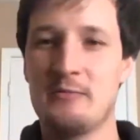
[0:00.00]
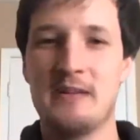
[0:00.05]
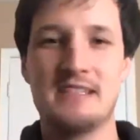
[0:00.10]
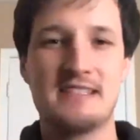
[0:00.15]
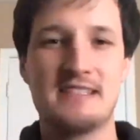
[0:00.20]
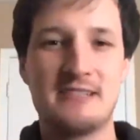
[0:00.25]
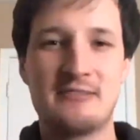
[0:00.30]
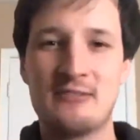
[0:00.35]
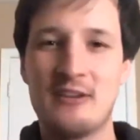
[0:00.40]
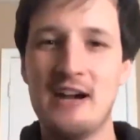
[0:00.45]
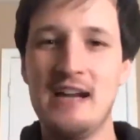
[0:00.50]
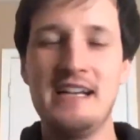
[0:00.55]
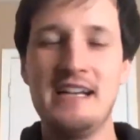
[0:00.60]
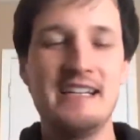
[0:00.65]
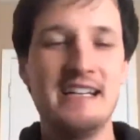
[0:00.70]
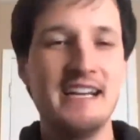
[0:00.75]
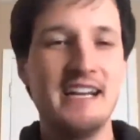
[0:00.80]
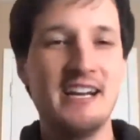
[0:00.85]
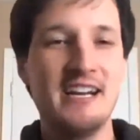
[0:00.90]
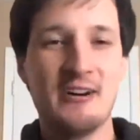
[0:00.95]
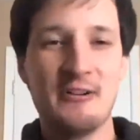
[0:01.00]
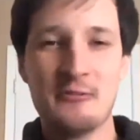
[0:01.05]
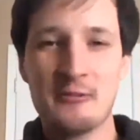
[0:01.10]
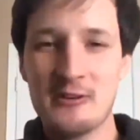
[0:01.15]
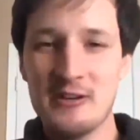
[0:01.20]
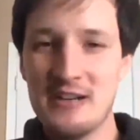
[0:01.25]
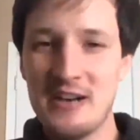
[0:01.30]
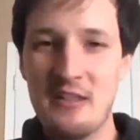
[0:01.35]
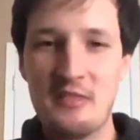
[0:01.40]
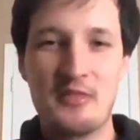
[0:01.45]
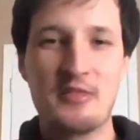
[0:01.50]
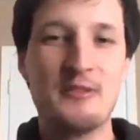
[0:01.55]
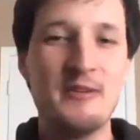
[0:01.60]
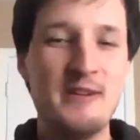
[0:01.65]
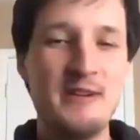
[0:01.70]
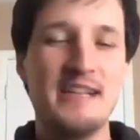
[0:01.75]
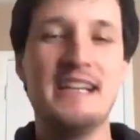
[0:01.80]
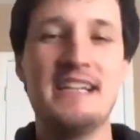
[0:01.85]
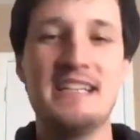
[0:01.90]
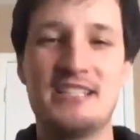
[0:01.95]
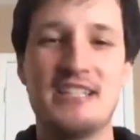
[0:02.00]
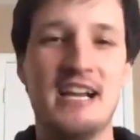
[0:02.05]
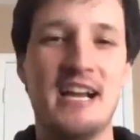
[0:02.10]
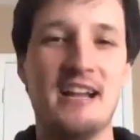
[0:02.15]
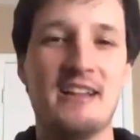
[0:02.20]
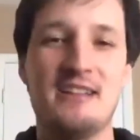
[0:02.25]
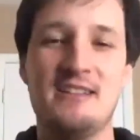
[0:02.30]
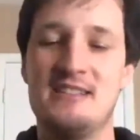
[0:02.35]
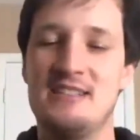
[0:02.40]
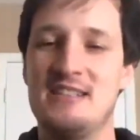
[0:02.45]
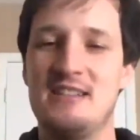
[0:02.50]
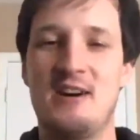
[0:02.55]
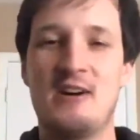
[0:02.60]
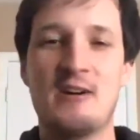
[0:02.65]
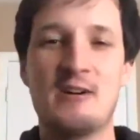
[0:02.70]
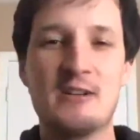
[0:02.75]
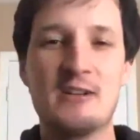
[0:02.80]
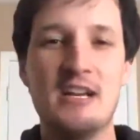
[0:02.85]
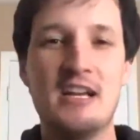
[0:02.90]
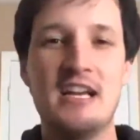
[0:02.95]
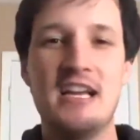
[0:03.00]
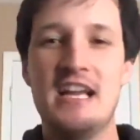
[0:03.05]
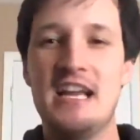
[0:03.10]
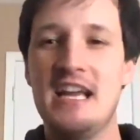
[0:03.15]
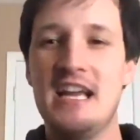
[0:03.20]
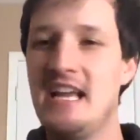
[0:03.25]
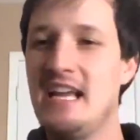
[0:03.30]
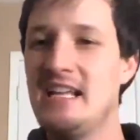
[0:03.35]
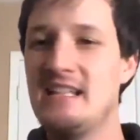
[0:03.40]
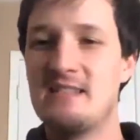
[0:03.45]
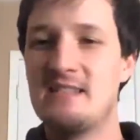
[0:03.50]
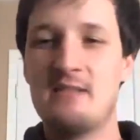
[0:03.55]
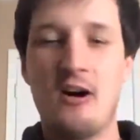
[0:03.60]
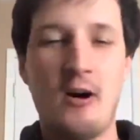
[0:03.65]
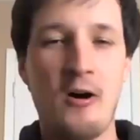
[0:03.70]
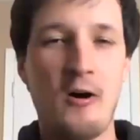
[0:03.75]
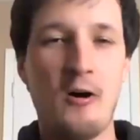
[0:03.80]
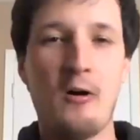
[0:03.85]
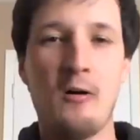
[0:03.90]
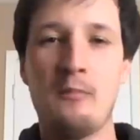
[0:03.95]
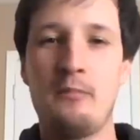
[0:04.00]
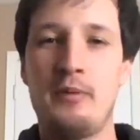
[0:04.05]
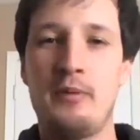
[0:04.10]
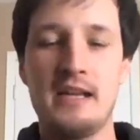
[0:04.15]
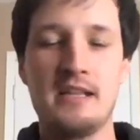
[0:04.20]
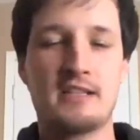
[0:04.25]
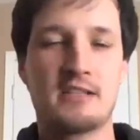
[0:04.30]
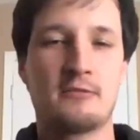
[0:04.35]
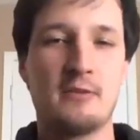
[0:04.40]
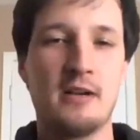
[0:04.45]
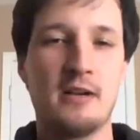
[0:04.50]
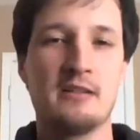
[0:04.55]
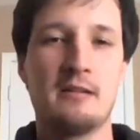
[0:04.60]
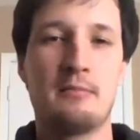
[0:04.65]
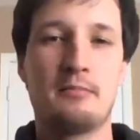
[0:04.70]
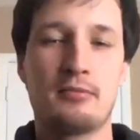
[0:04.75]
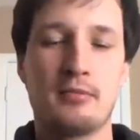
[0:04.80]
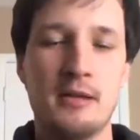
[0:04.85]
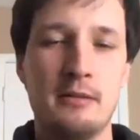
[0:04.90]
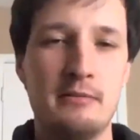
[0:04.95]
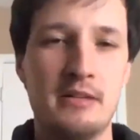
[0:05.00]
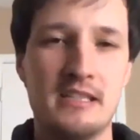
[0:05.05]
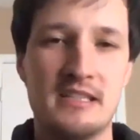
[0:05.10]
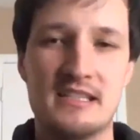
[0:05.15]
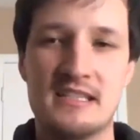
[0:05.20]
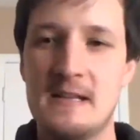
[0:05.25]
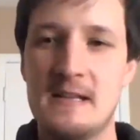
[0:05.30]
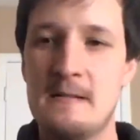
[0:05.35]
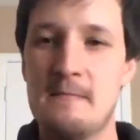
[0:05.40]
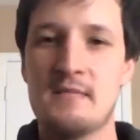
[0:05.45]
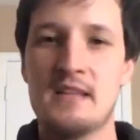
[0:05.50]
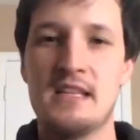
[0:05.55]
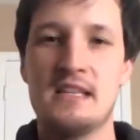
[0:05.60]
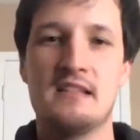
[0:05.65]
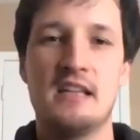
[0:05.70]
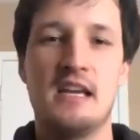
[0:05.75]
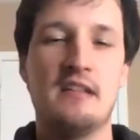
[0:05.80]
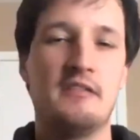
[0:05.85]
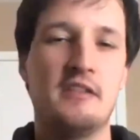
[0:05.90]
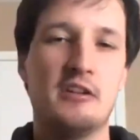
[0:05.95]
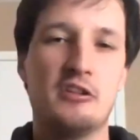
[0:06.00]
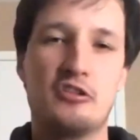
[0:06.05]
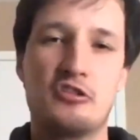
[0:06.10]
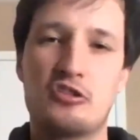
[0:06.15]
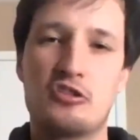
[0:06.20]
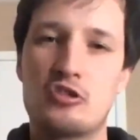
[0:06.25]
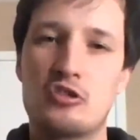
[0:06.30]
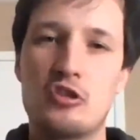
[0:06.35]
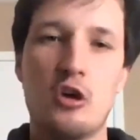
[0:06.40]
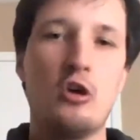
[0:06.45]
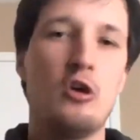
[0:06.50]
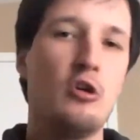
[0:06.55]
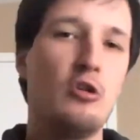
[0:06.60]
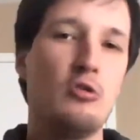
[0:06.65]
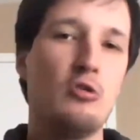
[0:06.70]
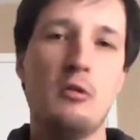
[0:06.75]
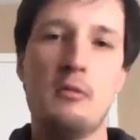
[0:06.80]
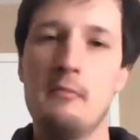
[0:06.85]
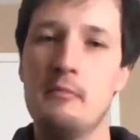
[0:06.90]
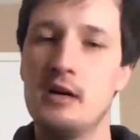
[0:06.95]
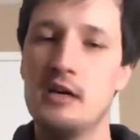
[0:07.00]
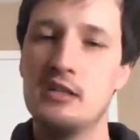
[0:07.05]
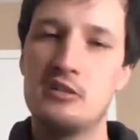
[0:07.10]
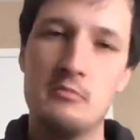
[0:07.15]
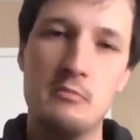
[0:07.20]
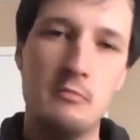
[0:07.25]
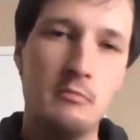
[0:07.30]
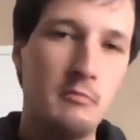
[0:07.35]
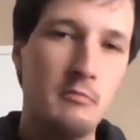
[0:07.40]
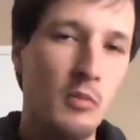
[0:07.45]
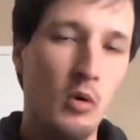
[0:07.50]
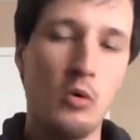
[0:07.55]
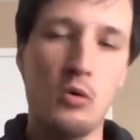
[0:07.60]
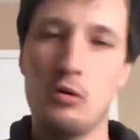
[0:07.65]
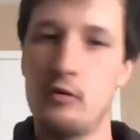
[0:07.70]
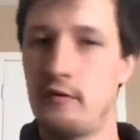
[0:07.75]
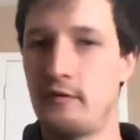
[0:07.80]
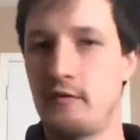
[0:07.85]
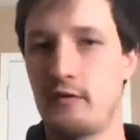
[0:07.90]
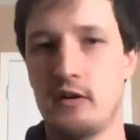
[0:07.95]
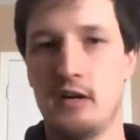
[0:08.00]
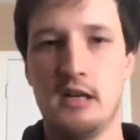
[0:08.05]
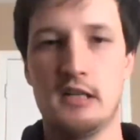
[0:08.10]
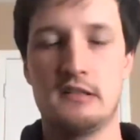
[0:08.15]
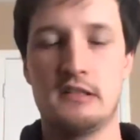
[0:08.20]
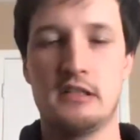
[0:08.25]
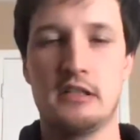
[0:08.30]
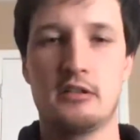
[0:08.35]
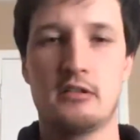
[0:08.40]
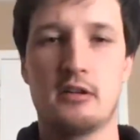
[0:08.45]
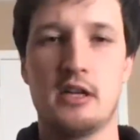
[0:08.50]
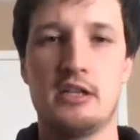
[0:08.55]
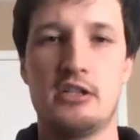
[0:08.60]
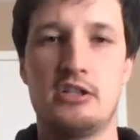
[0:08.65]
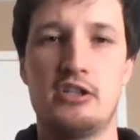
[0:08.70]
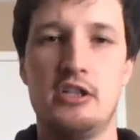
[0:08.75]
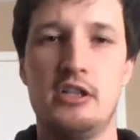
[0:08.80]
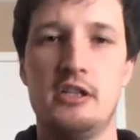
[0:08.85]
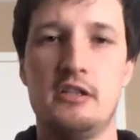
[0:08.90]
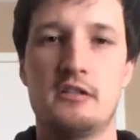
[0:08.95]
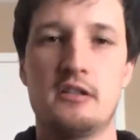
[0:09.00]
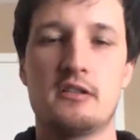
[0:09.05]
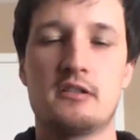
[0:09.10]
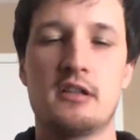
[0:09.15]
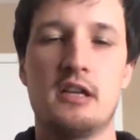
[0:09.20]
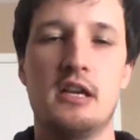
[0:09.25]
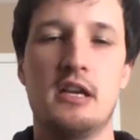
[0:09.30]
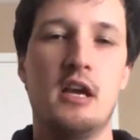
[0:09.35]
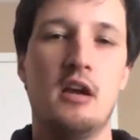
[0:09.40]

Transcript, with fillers: I said, right now we're in a three day challenge, and our it's all based around the premise that there's so much more for us in Christ Jesus.